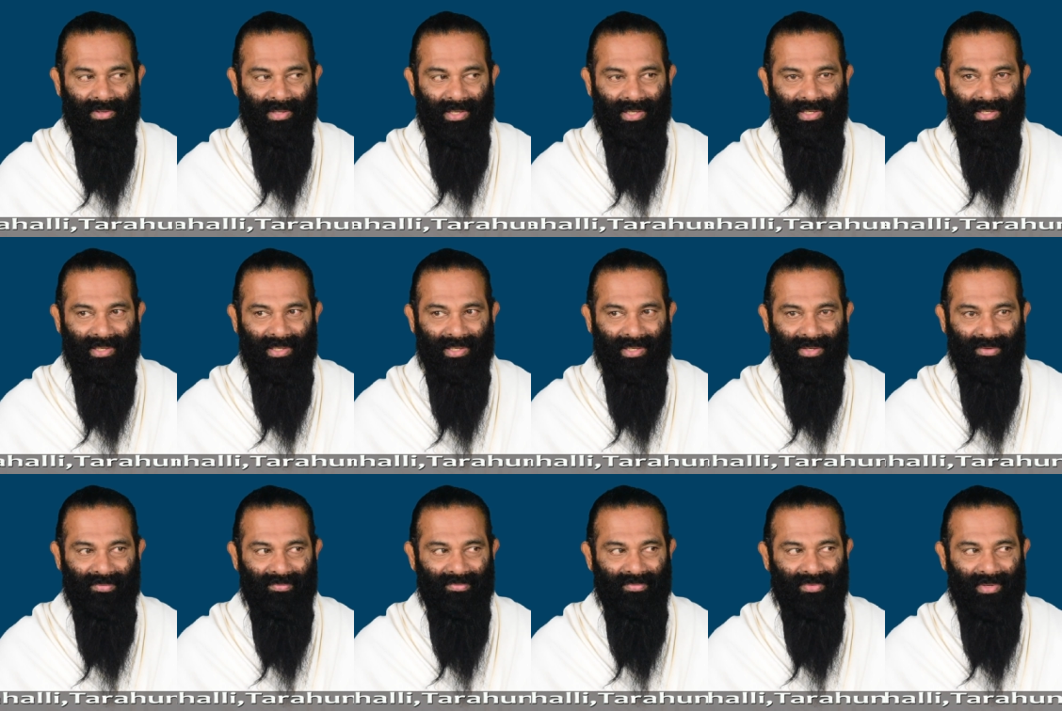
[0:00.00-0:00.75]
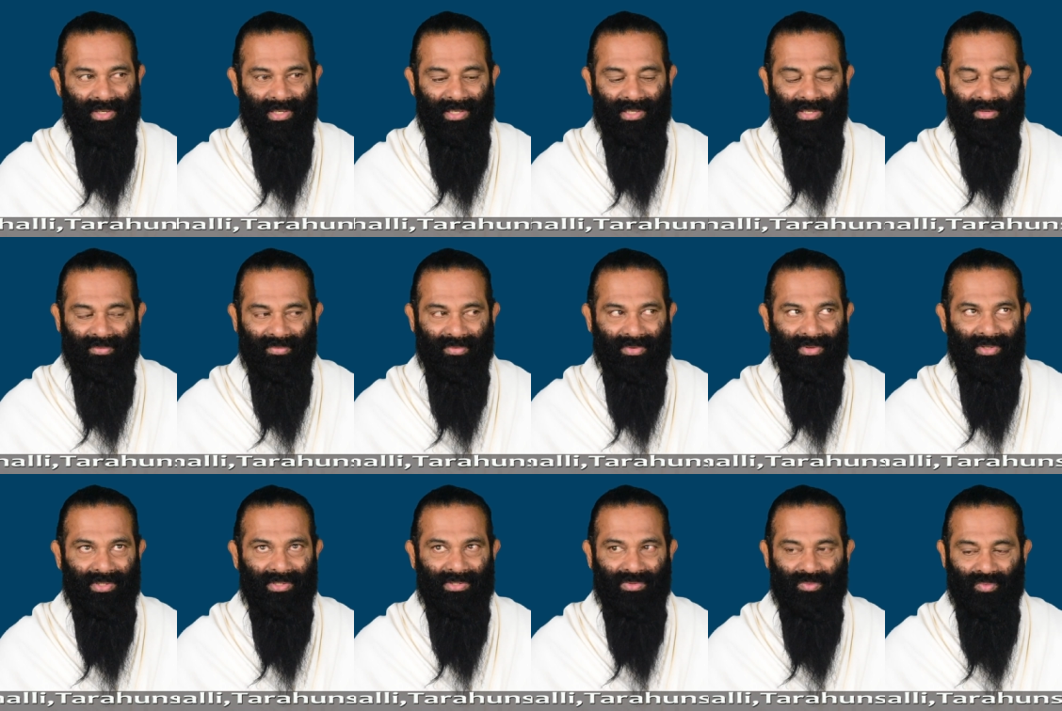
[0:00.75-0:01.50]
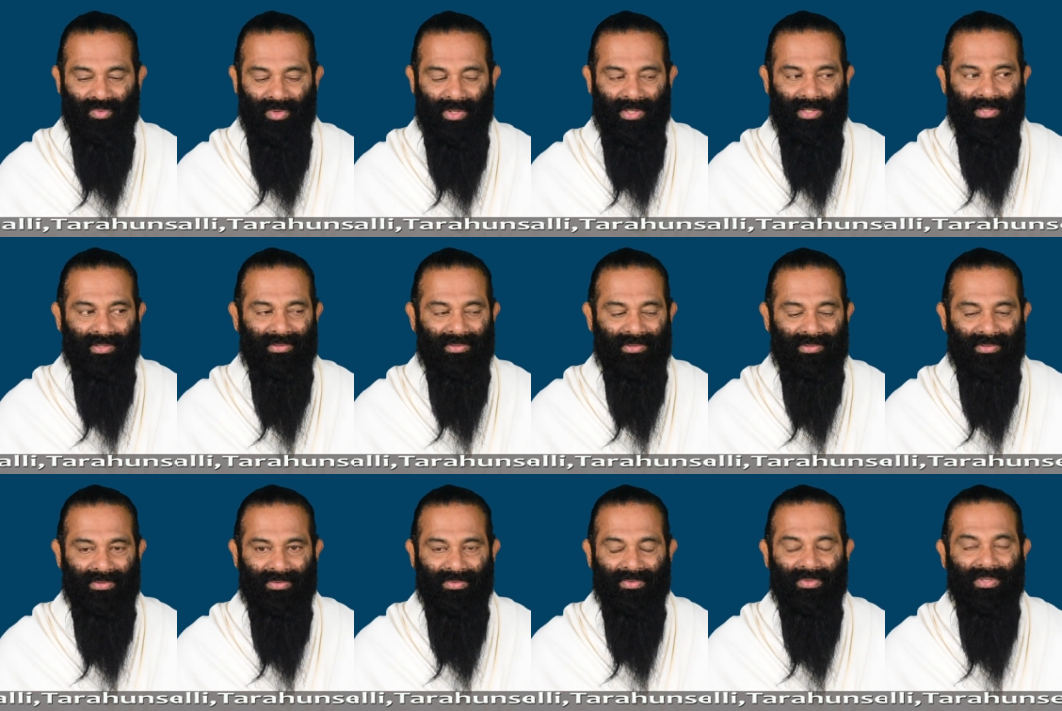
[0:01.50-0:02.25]
right, left, right, left, rotation,
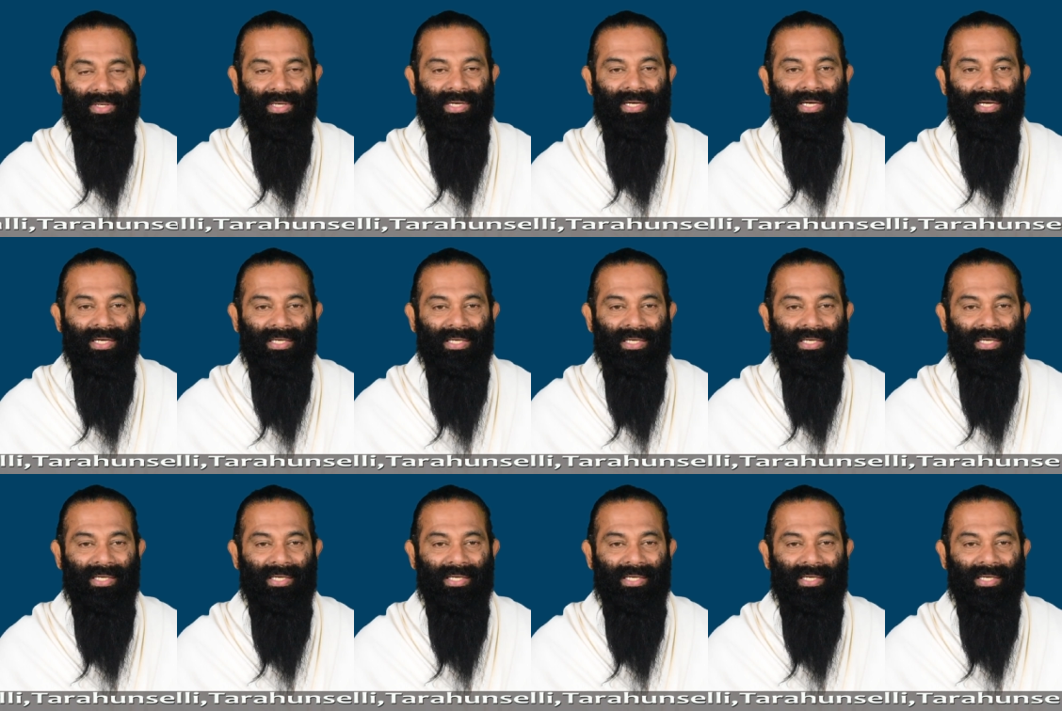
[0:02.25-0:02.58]
one, two.